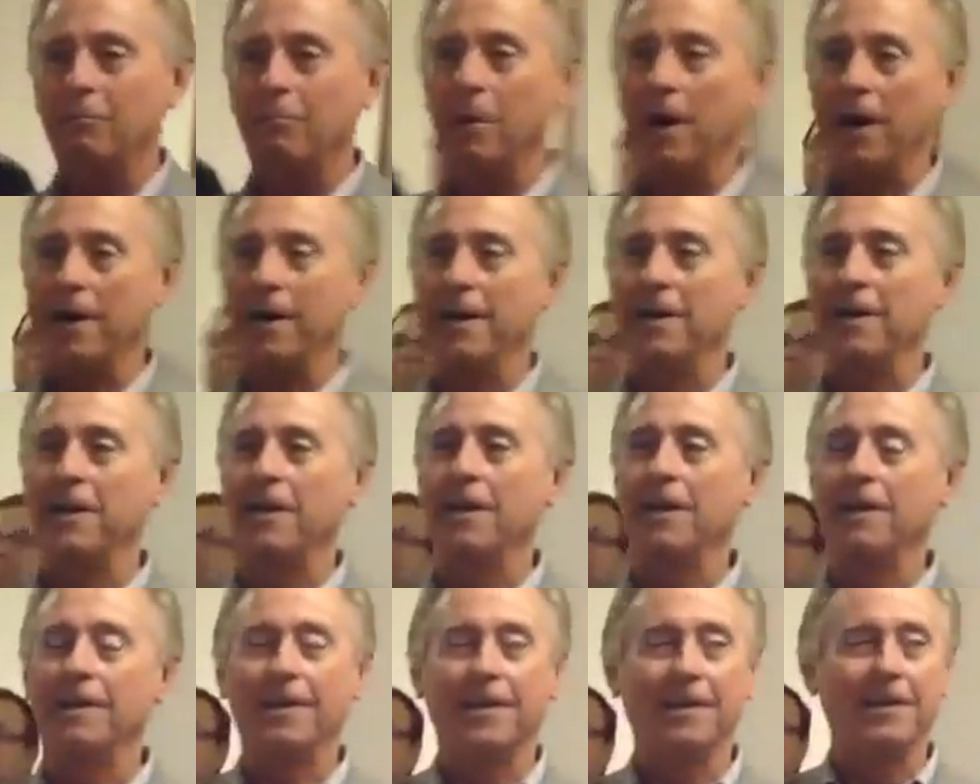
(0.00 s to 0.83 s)
But in
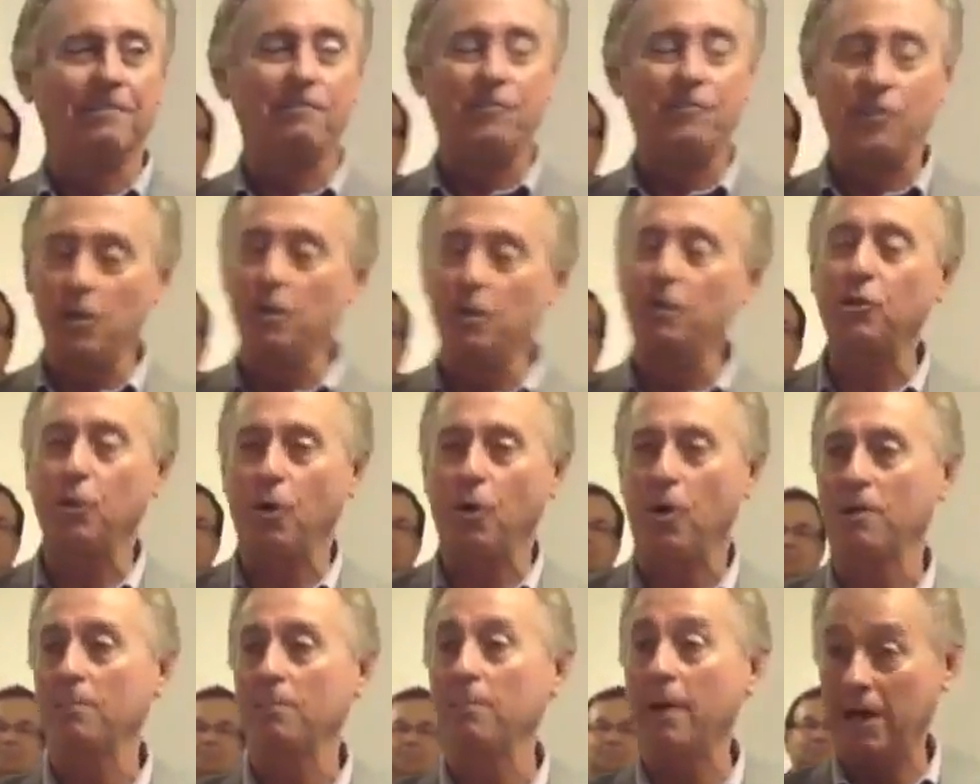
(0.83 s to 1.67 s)
a few
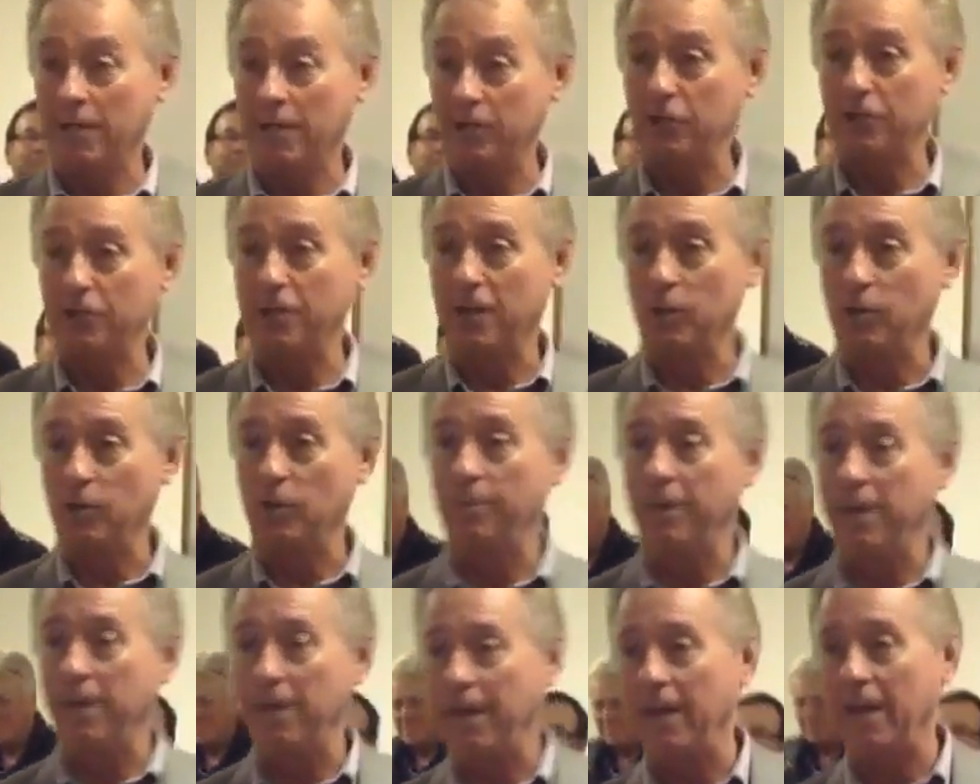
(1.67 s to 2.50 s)
short months, there will
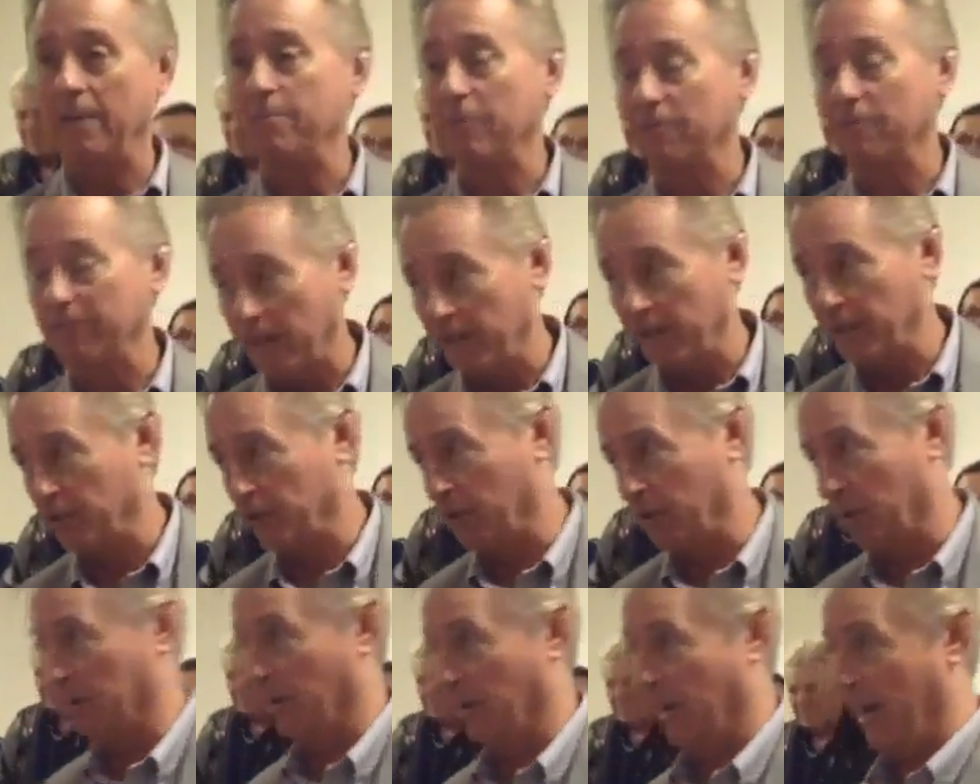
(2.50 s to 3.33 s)
be a
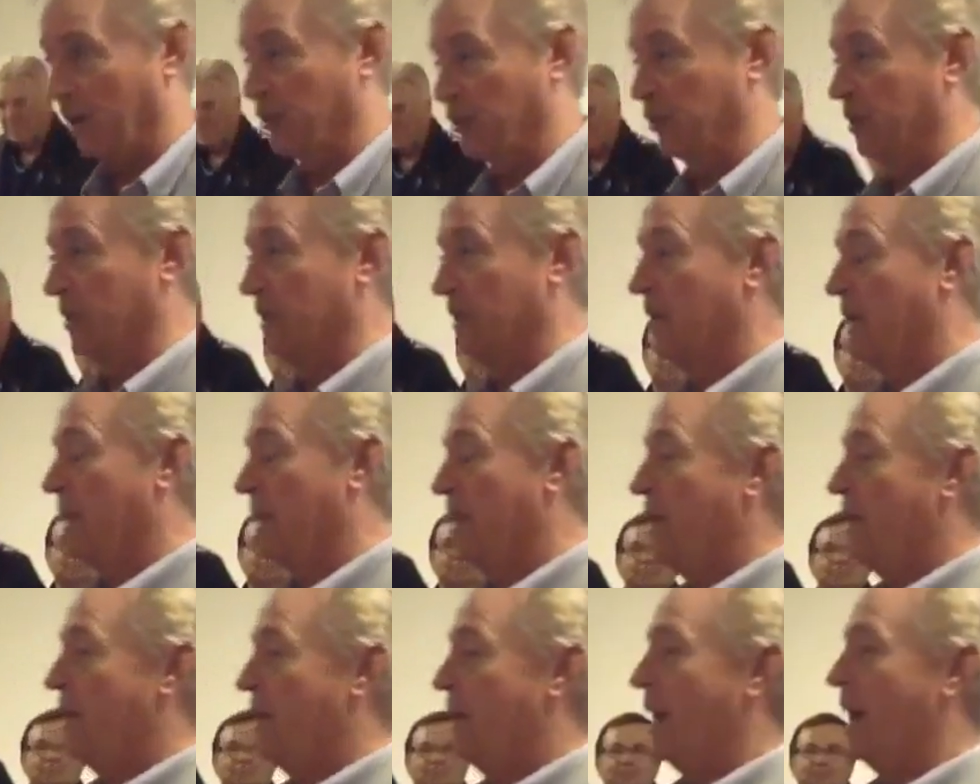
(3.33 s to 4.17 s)
provincial election.
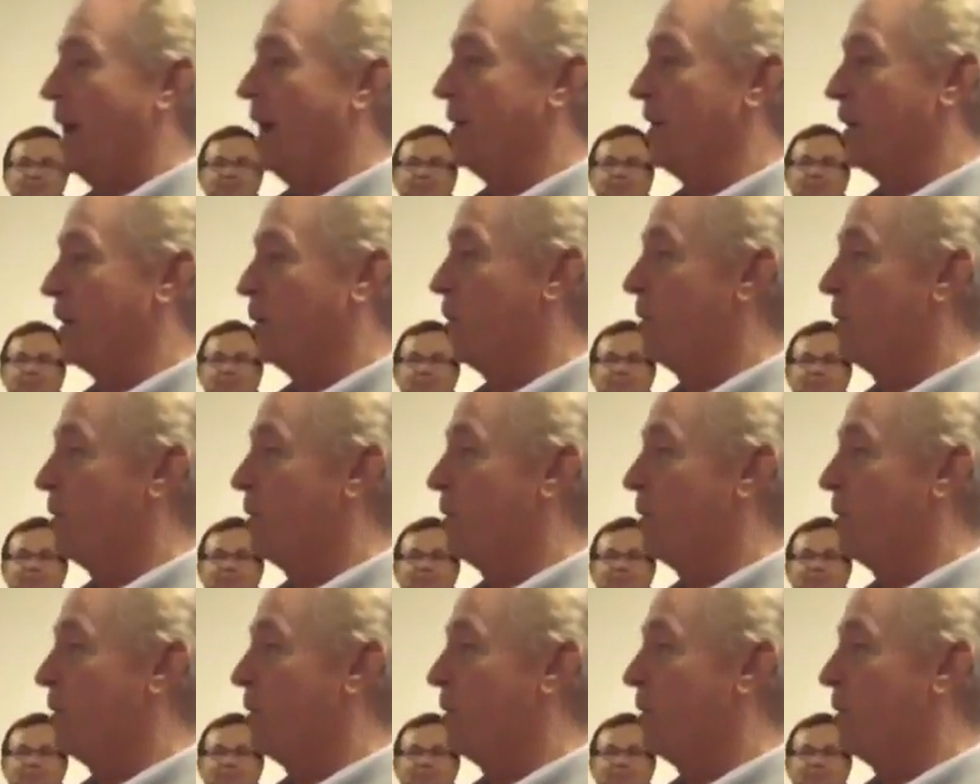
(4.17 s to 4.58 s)
There